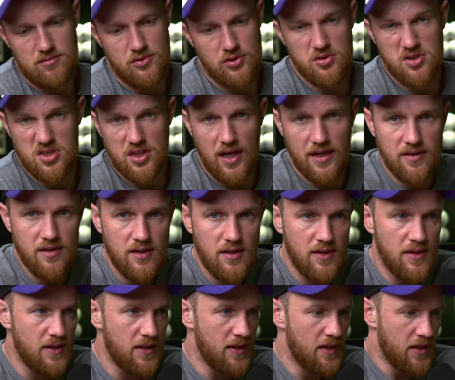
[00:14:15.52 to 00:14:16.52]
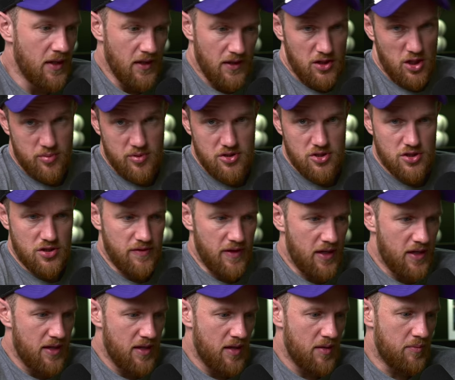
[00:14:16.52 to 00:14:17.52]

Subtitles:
You decide. You be the judge of it.